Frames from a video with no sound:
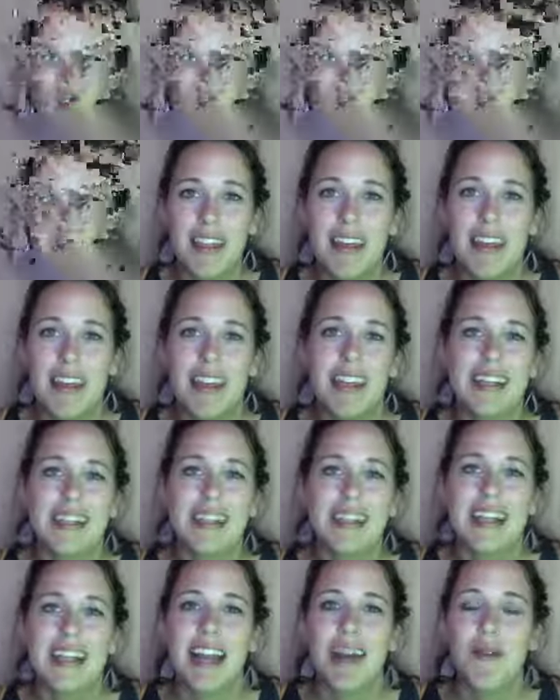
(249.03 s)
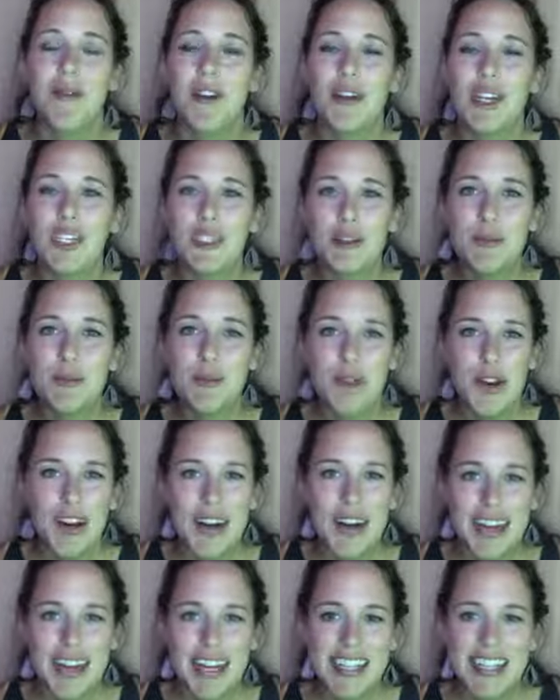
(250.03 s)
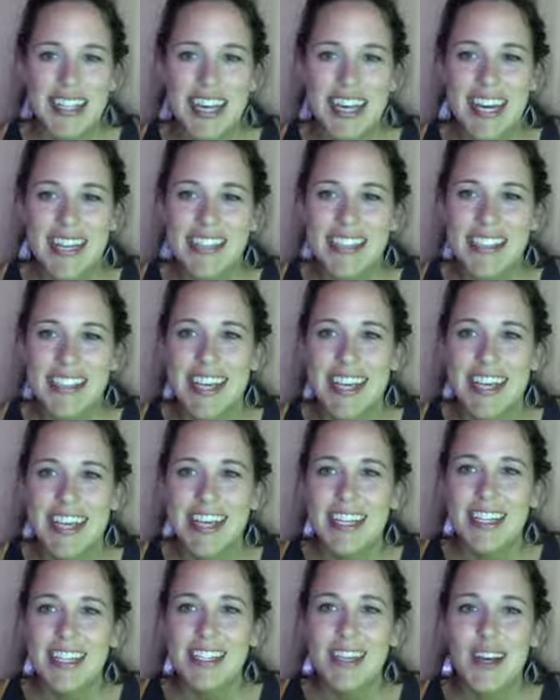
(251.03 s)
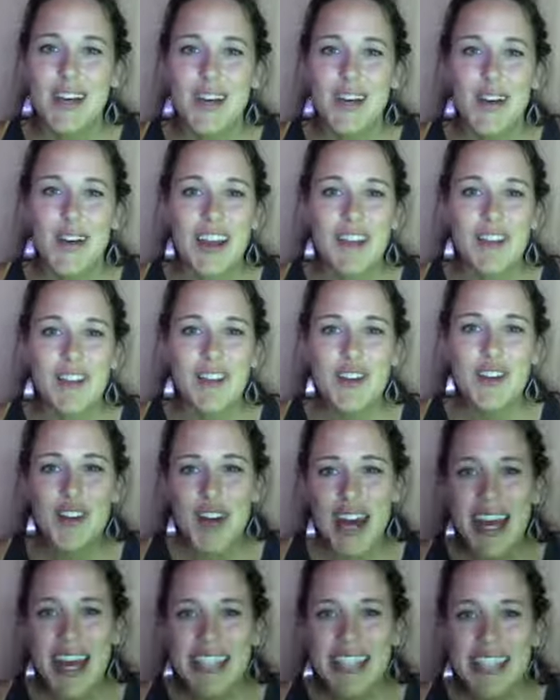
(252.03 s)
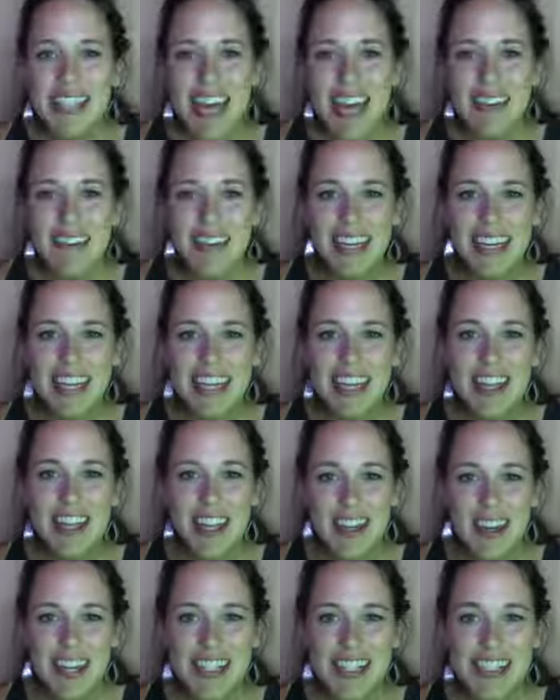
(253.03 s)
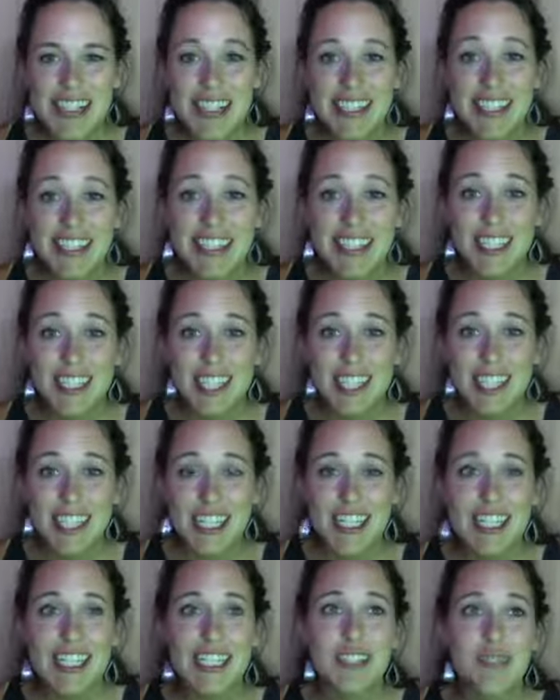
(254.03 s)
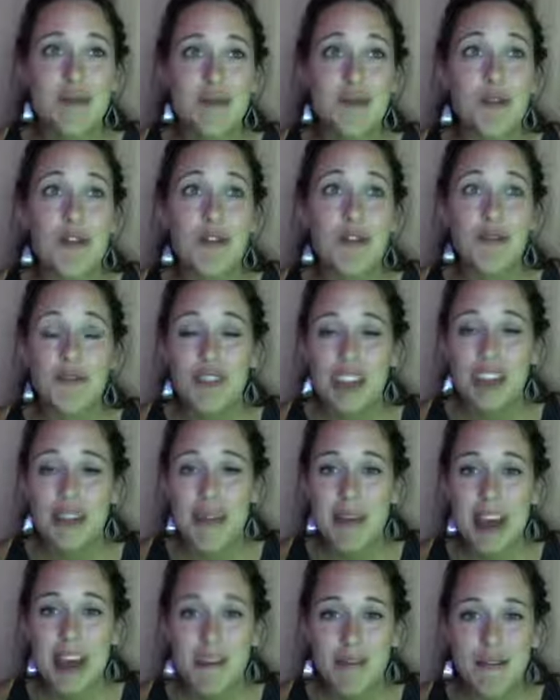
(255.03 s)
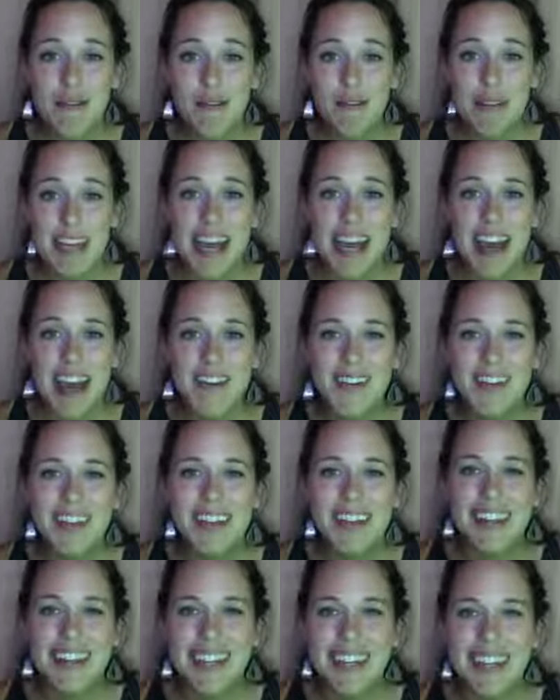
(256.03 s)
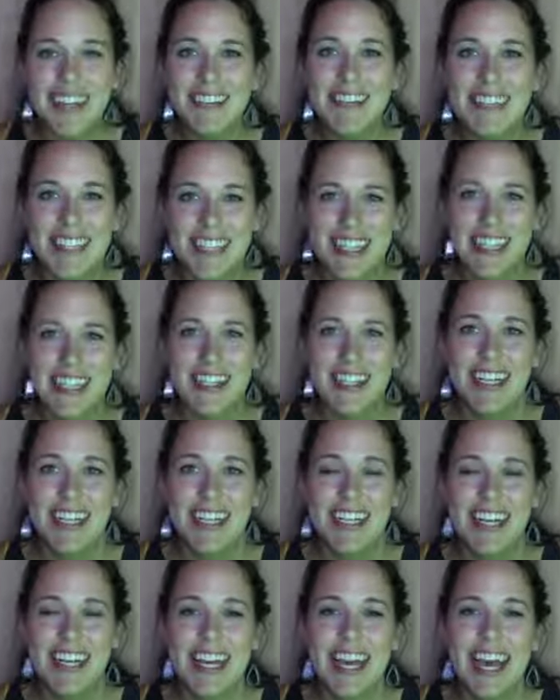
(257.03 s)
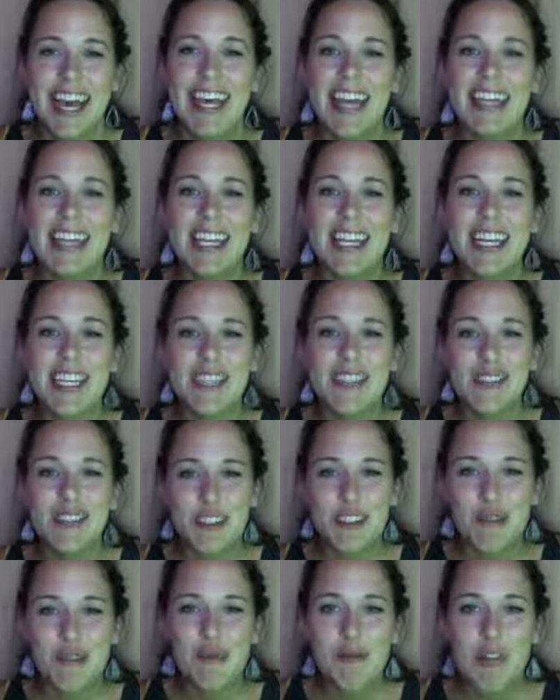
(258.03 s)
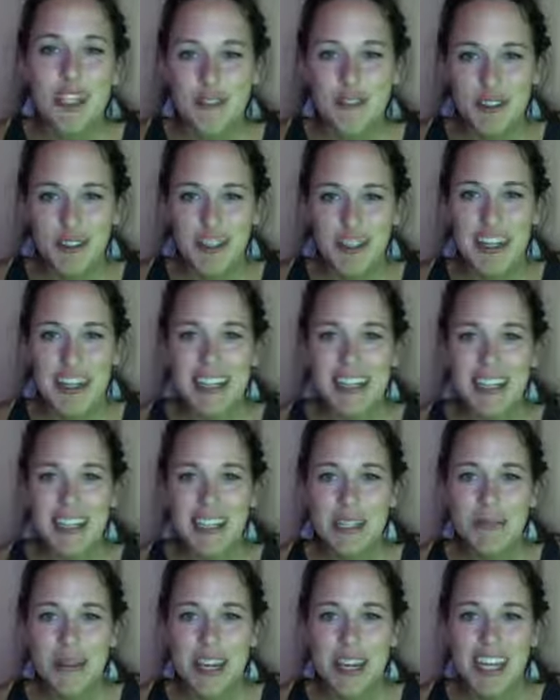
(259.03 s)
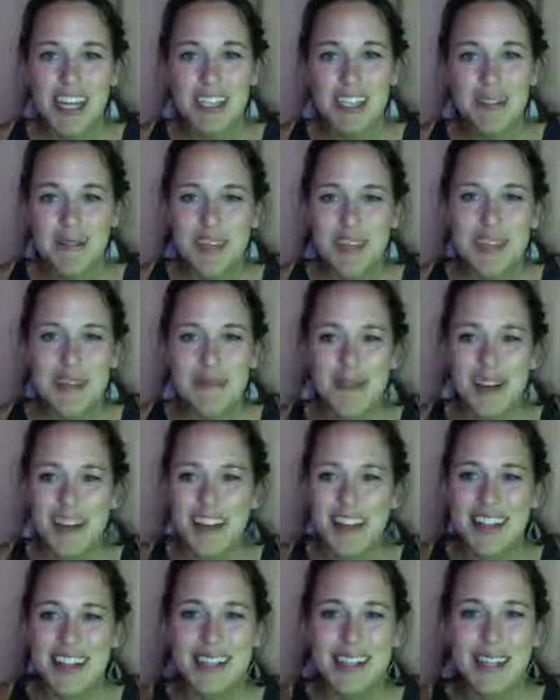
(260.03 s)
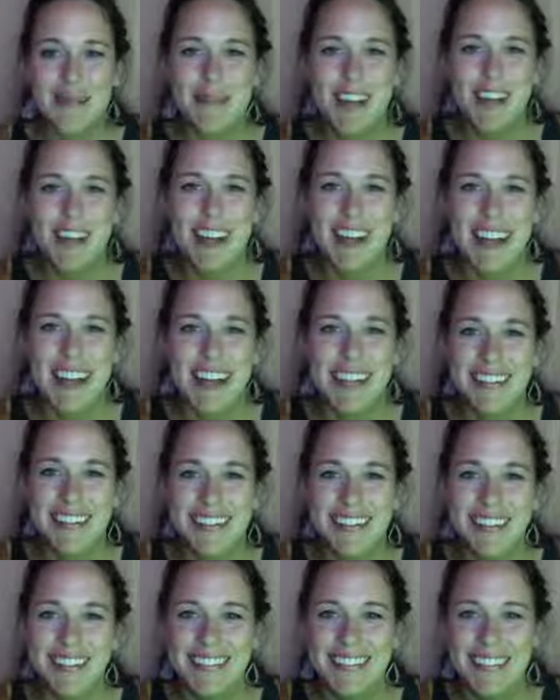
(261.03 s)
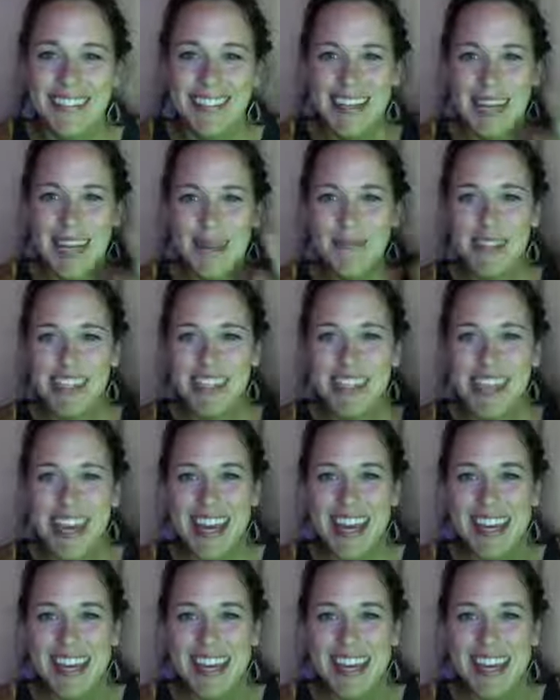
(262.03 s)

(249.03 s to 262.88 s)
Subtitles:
things, and I want to do more contests. So if you guys have any thoughts, suggestions, or more feedback for me, I would love to hear it. And thank you so much for liking this page and being a part of this community. Namaste.